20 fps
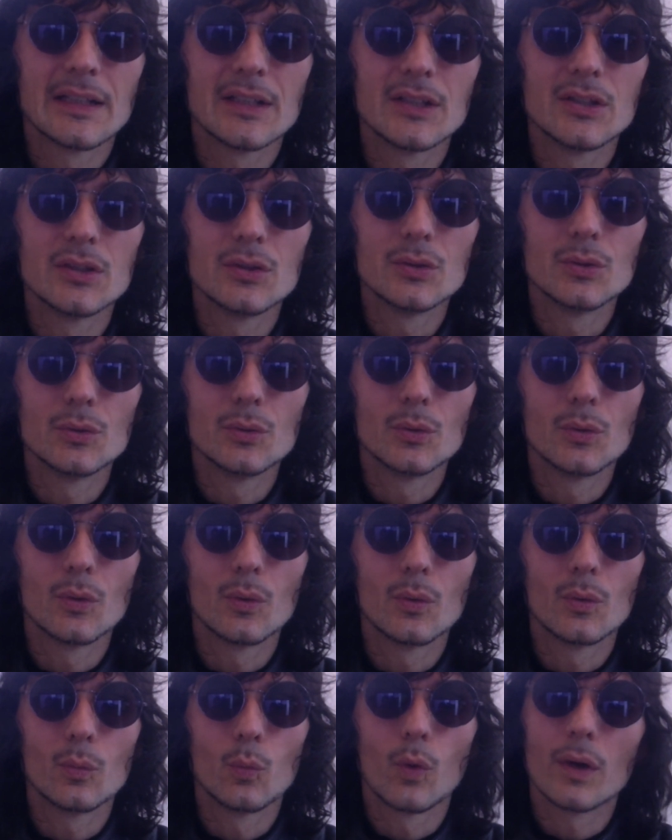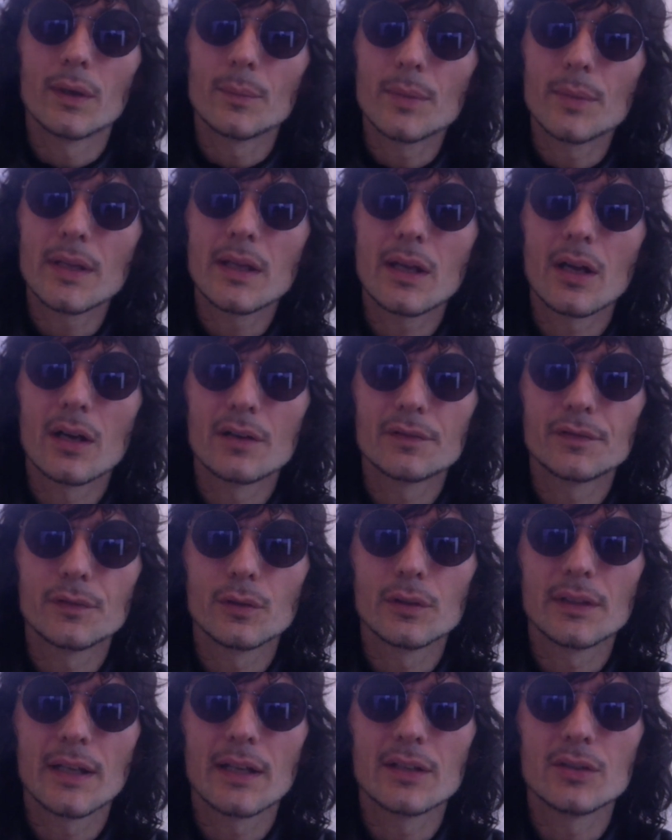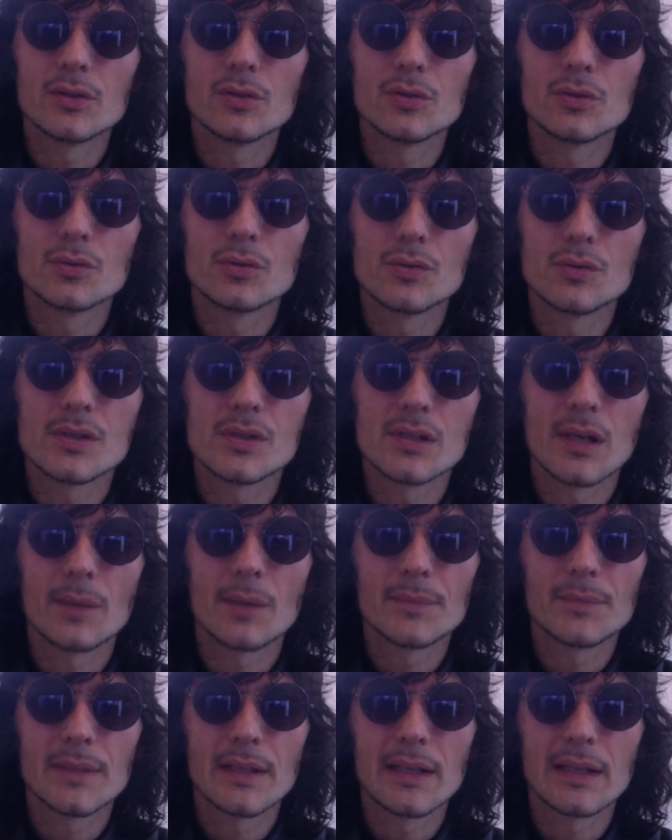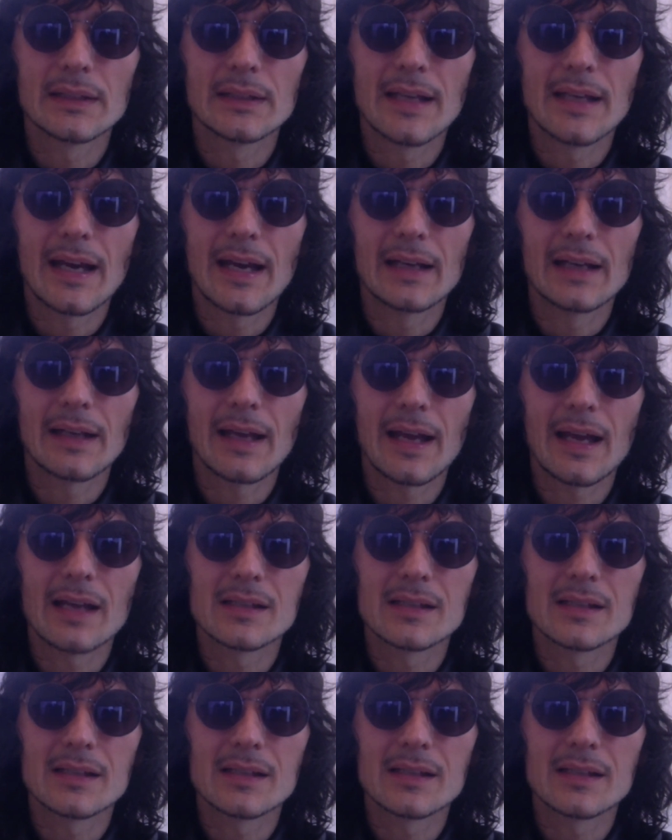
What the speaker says: you want to be careful that you use something that